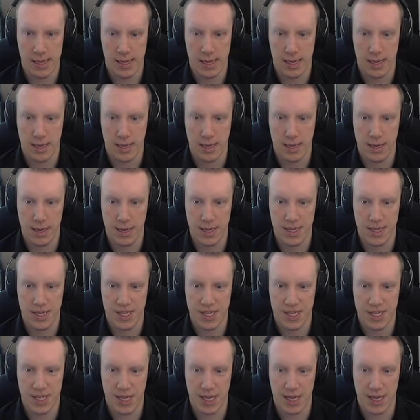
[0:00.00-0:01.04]
I'm gonna
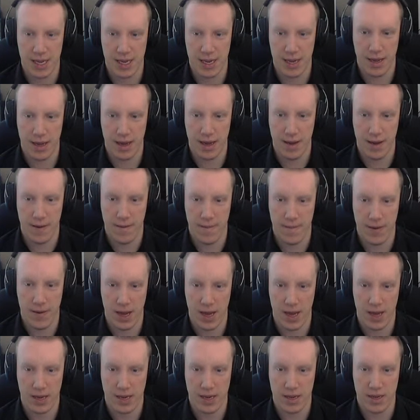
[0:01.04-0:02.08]
see if
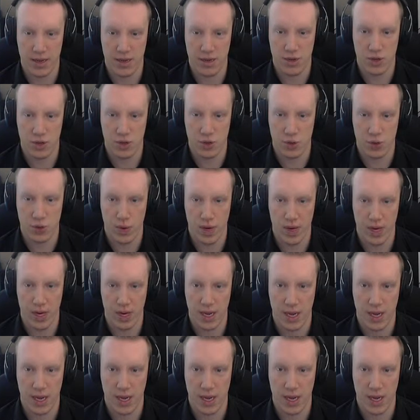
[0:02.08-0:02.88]
I can trick